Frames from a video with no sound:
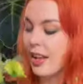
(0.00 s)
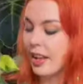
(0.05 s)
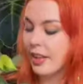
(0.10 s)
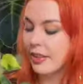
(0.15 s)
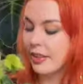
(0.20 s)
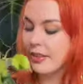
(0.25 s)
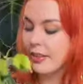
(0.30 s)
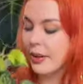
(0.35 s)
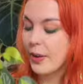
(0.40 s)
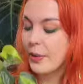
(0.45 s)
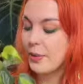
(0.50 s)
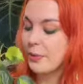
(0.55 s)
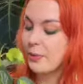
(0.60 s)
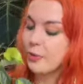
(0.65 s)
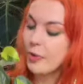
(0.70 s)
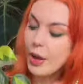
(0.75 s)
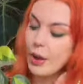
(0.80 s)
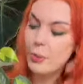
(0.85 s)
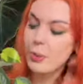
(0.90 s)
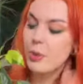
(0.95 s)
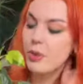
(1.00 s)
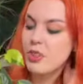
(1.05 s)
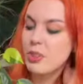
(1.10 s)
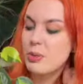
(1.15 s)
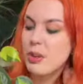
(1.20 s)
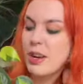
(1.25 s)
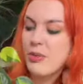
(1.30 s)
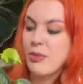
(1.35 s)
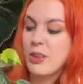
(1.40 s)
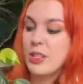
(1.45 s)
I think I, I
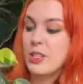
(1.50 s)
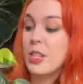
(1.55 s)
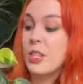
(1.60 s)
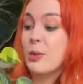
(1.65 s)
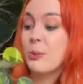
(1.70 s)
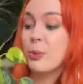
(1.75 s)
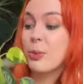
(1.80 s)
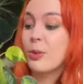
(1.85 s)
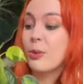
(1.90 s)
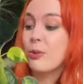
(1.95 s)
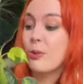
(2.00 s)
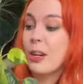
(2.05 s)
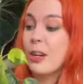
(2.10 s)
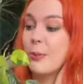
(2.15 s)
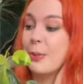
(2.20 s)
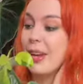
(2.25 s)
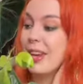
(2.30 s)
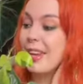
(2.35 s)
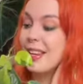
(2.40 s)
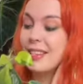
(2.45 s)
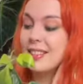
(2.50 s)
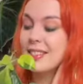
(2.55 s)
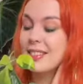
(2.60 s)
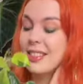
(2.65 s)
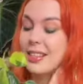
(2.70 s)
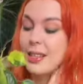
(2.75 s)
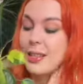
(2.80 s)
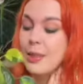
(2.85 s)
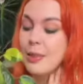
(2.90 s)
water it every two or three weeks